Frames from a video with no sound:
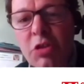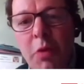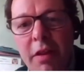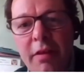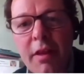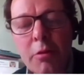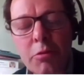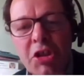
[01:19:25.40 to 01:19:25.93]
wondered
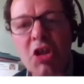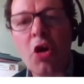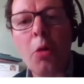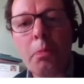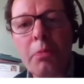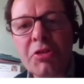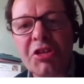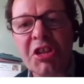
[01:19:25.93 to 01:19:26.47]
whether there was a
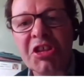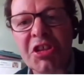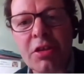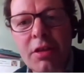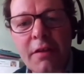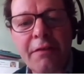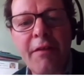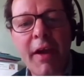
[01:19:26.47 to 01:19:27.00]

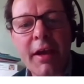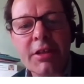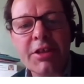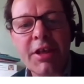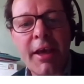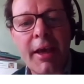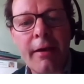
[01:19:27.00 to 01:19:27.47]
compositional effect